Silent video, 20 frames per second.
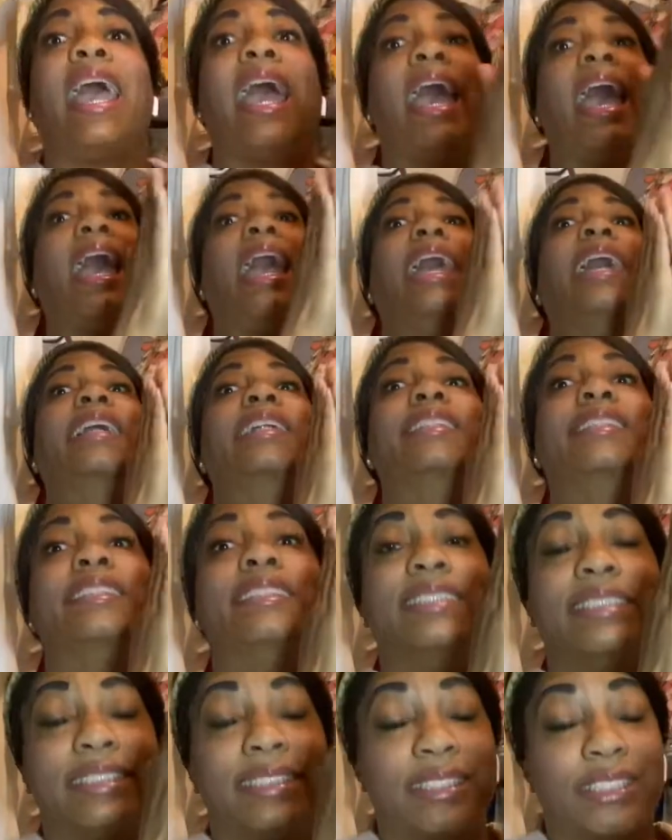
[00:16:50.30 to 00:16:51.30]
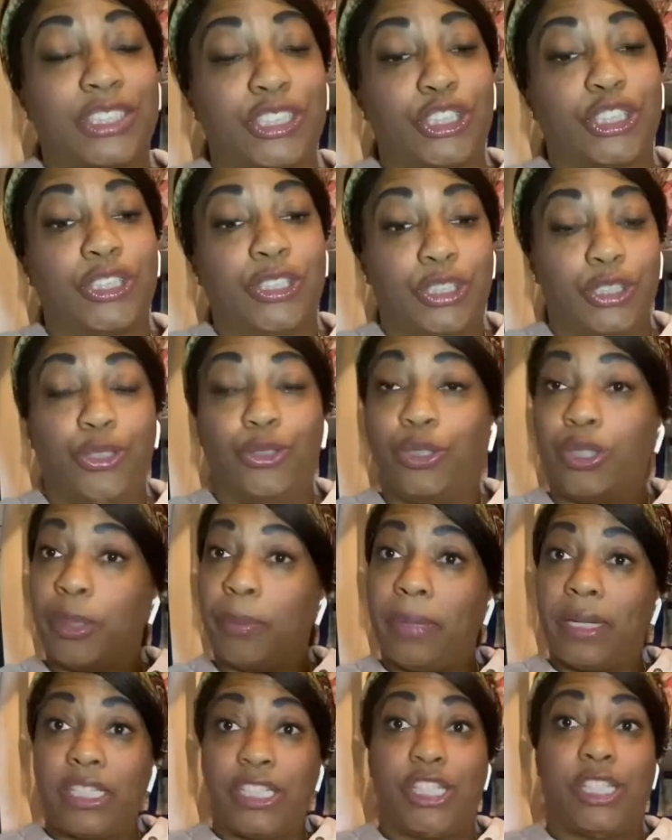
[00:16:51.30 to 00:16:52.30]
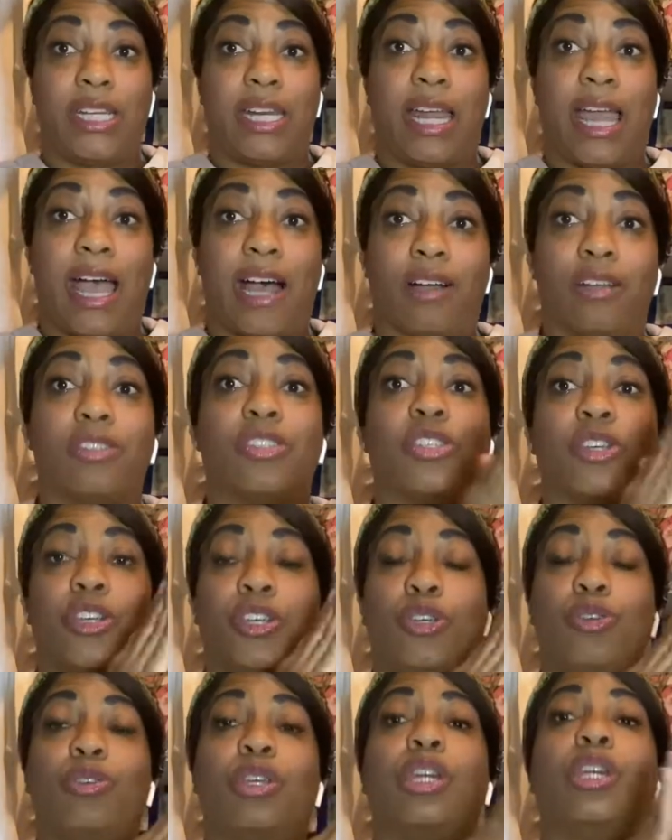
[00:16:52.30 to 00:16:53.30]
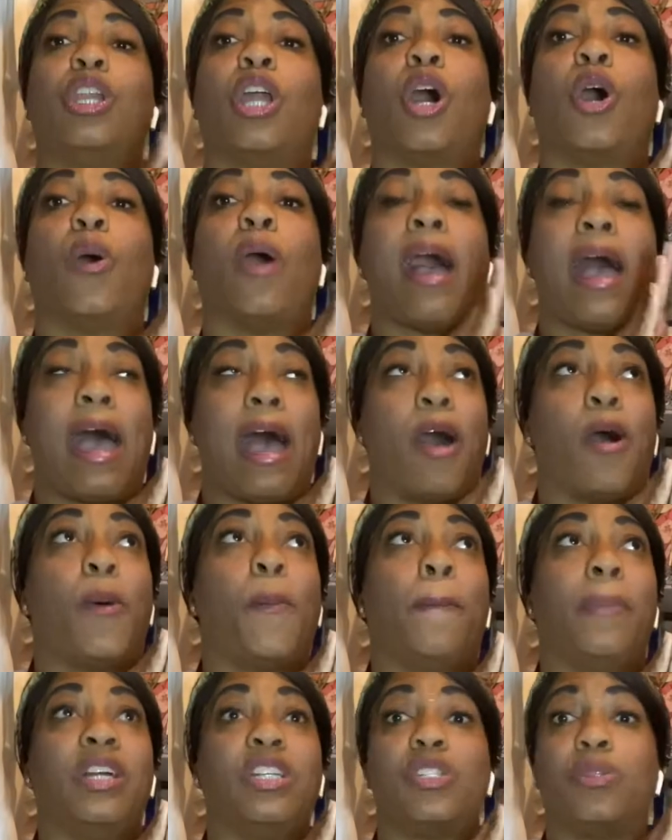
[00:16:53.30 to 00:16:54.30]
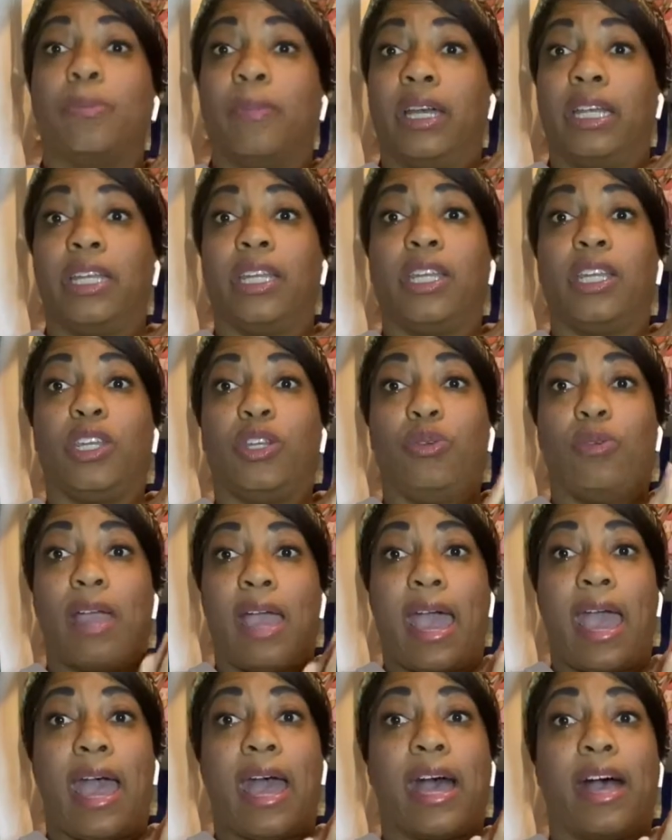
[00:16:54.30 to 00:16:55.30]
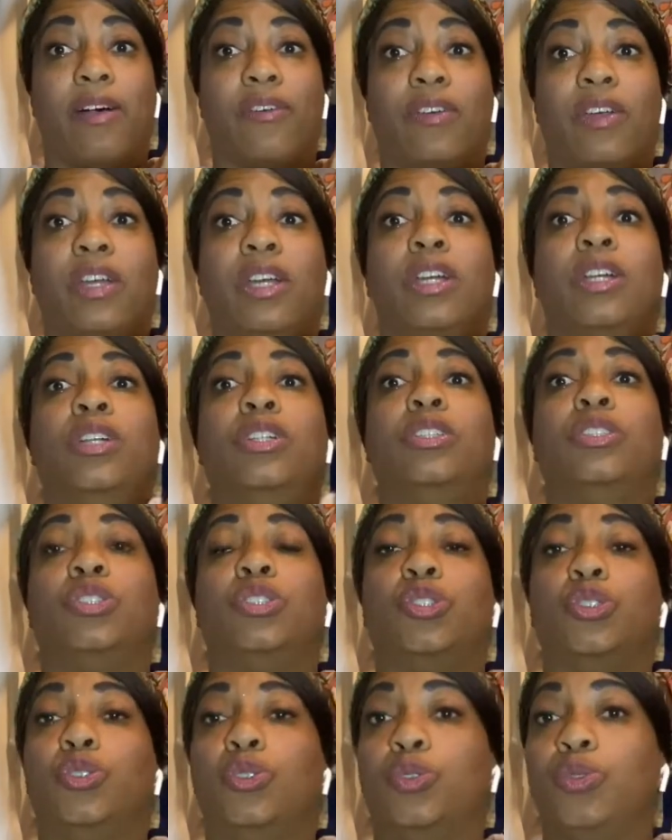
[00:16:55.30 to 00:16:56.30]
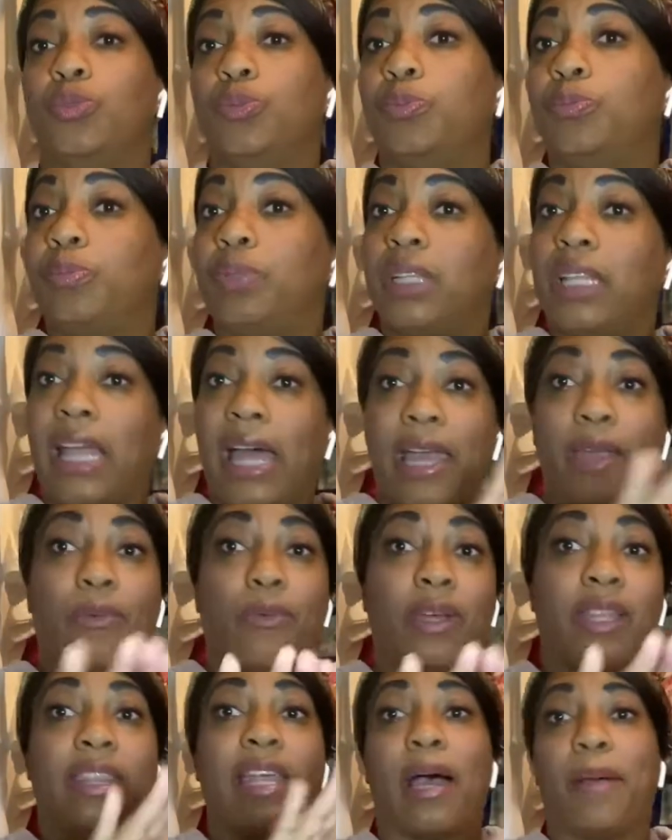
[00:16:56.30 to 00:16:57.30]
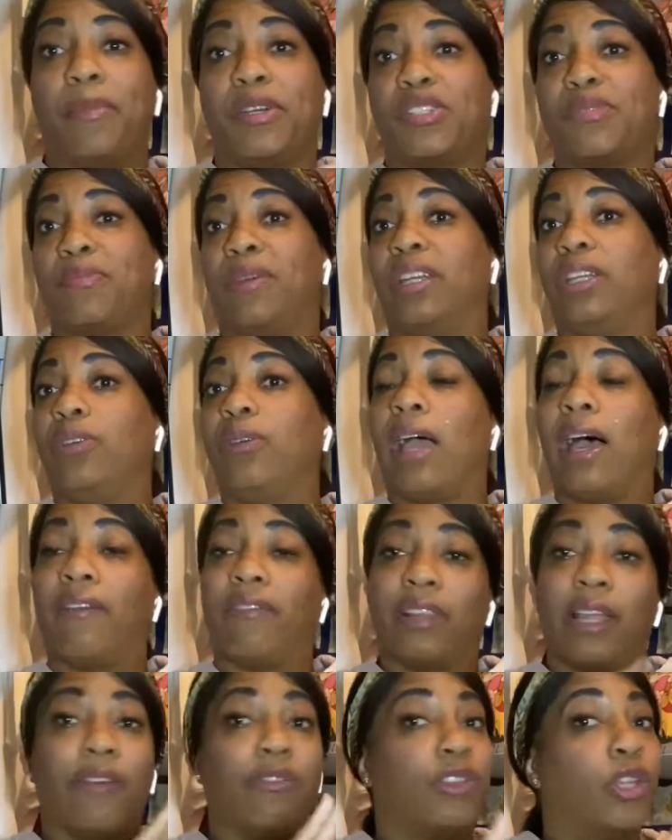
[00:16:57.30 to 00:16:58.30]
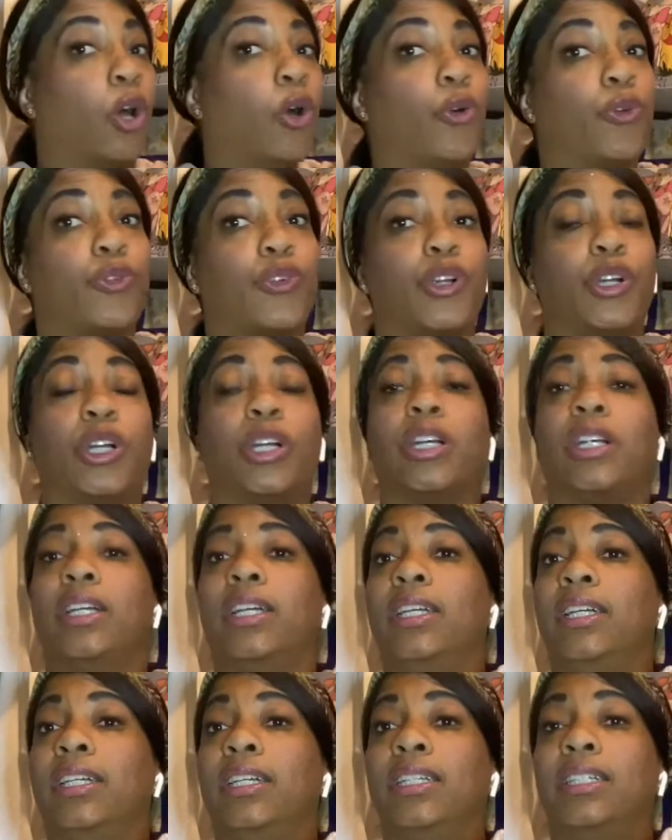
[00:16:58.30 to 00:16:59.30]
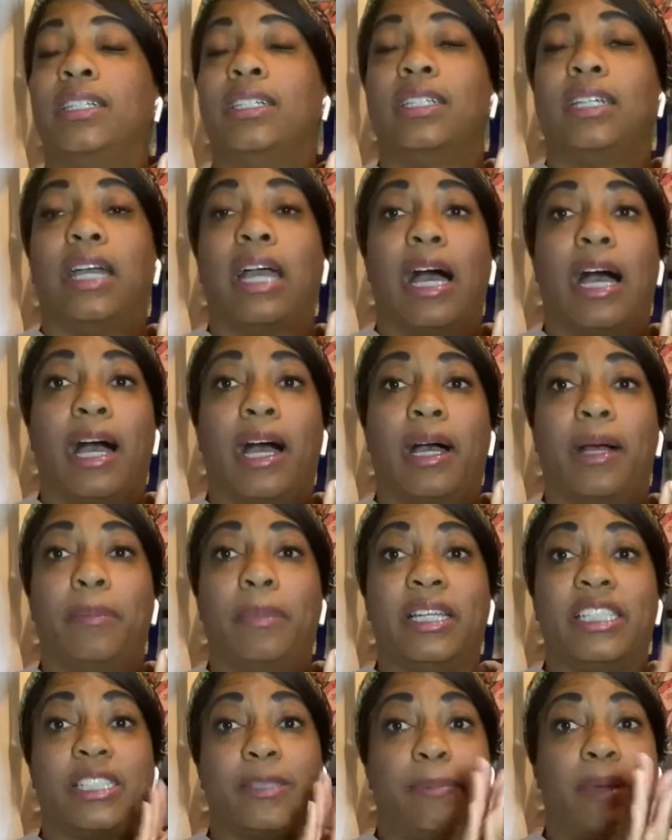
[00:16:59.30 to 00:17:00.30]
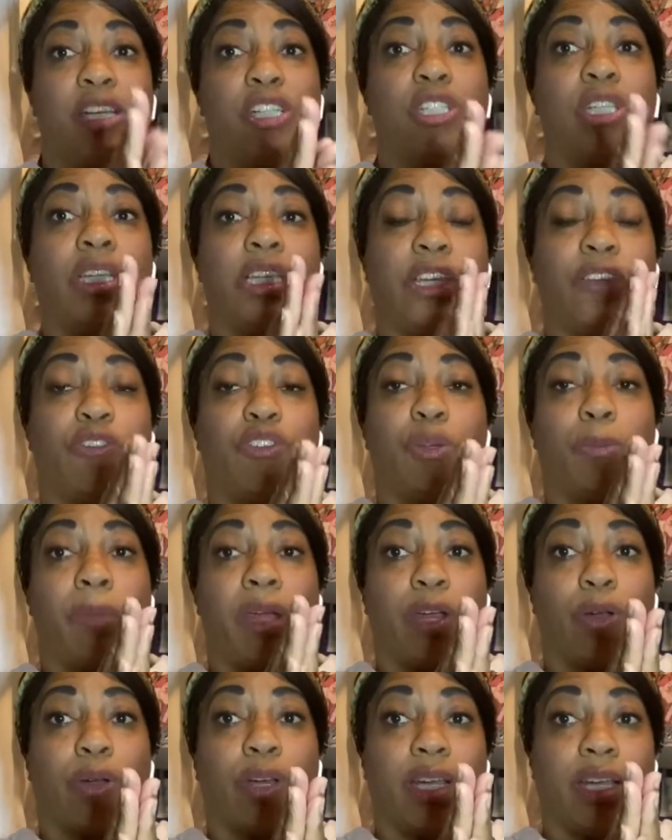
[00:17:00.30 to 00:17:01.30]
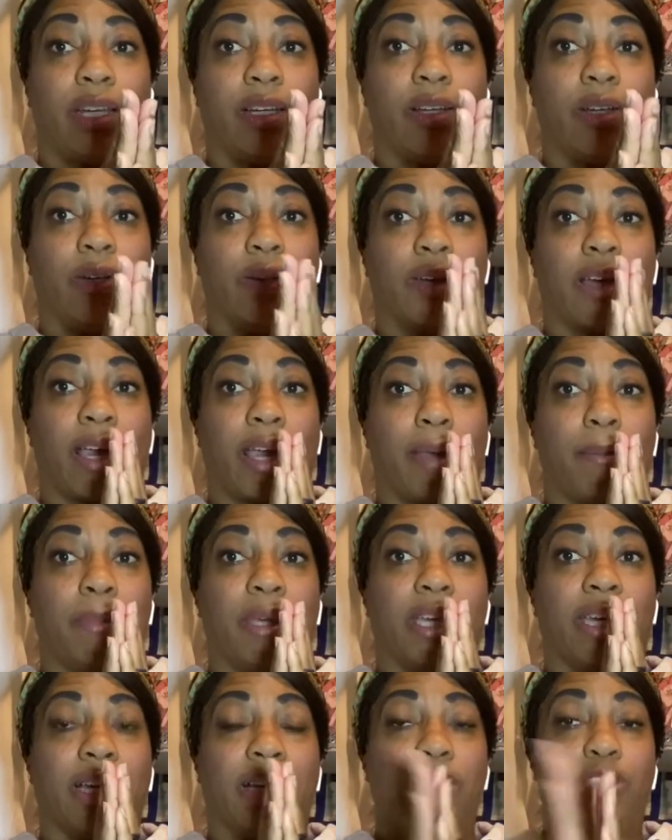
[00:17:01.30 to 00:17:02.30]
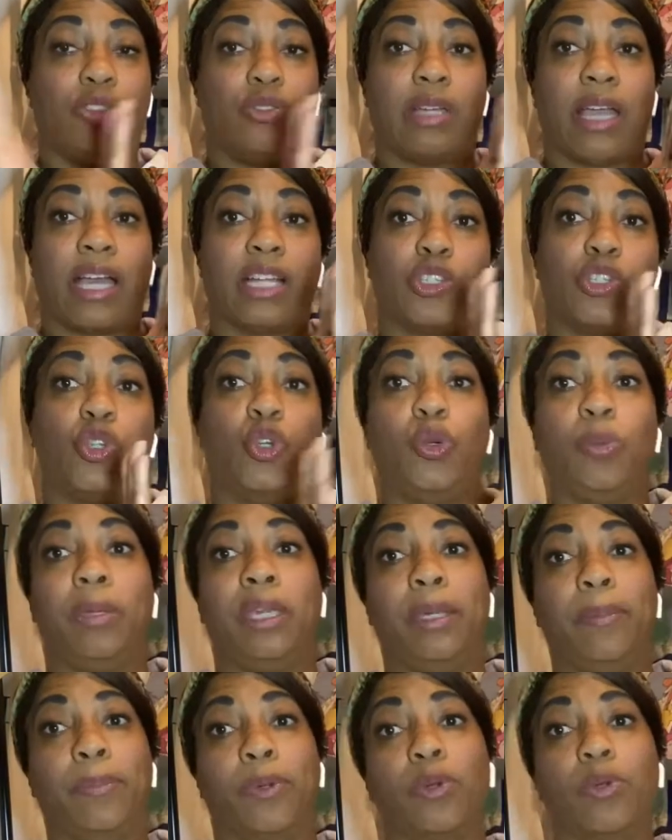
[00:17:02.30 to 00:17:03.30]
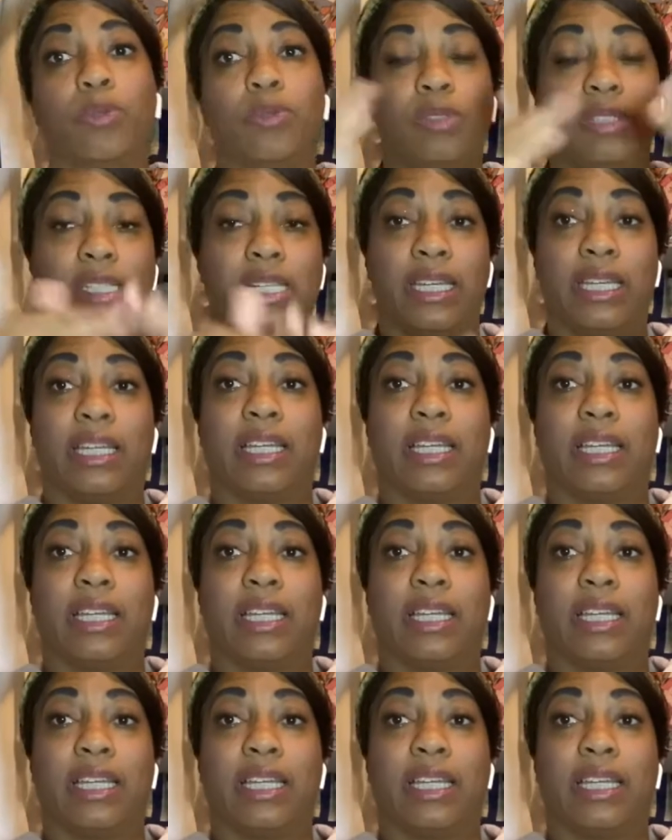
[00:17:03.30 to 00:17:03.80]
and do your budget out so you can know how much money you have to play with, how much money you have left over, um, especially if you're married, okay? Because you got two people digging